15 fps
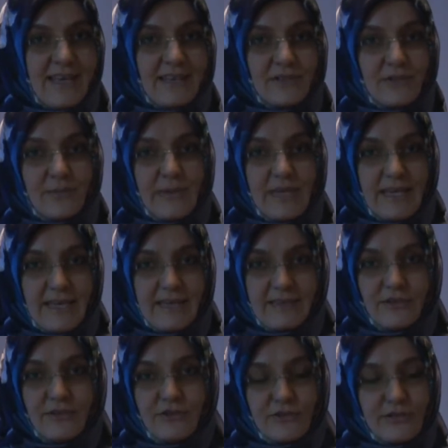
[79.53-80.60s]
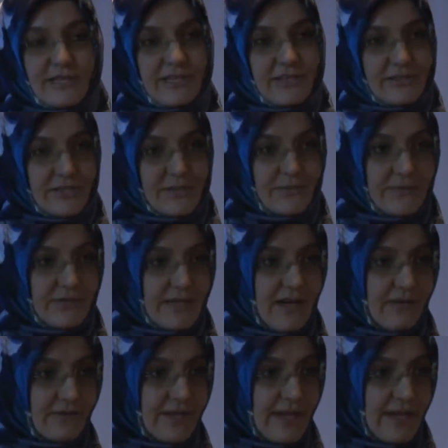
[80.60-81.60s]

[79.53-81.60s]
to be in good relationship with our